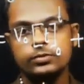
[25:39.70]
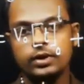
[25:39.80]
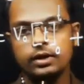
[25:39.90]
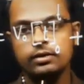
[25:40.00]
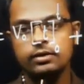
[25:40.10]

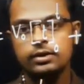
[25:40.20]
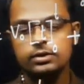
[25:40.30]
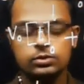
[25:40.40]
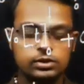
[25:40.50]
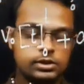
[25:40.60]
Okay.
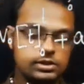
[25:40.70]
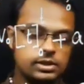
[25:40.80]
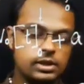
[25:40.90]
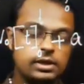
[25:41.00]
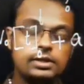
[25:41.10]
So this is
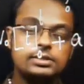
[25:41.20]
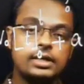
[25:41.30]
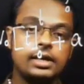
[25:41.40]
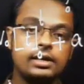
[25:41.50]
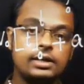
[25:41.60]
the
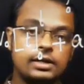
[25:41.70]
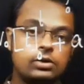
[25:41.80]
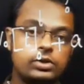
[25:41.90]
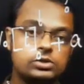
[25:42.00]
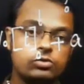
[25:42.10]
second
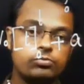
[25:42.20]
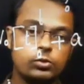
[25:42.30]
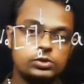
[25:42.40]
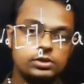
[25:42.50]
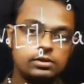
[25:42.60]
equation of
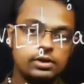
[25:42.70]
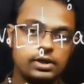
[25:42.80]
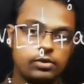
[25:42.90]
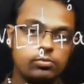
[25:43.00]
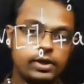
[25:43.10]
motion
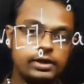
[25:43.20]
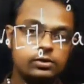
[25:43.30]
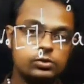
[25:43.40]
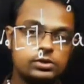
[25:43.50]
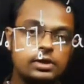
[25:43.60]
derived by
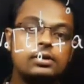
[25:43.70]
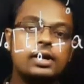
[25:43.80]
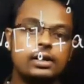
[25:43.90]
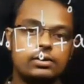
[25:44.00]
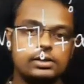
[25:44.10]
using
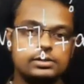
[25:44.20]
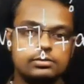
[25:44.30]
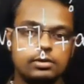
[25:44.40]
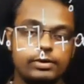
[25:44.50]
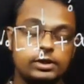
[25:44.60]

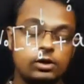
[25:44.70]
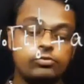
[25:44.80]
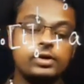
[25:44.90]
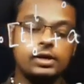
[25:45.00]
calculus, the method of